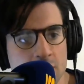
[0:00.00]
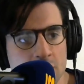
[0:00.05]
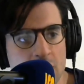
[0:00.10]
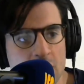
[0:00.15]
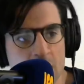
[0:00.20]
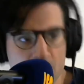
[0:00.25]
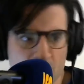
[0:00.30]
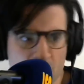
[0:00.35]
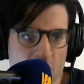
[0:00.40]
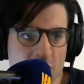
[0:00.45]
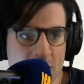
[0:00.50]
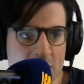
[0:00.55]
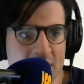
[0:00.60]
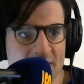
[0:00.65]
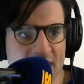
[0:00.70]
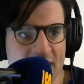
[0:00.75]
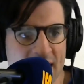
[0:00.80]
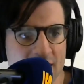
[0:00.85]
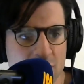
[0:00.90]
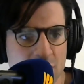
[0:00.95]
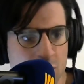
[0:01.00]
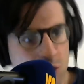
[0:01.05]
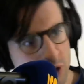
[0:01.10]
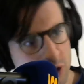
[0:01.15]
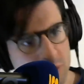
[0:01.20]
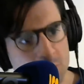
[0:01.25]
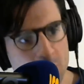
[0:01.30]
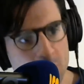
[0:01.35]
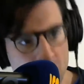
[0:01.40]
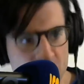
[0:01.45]
improvement that
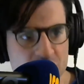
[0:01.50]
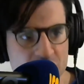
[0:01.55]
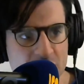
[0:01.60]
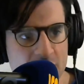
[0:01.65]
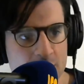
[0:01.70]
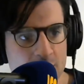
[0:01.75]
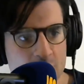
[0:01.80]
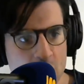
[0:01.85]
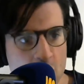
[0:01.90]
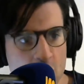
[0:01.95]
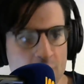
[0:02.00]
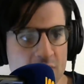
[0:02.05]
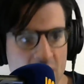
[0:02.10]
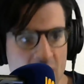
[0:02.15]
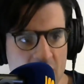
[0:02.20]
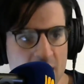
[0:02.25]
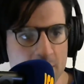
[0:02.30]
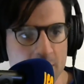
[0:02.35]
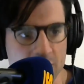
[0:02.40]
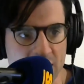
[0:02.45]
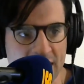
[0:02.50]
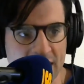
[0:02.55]
could push them over the hump.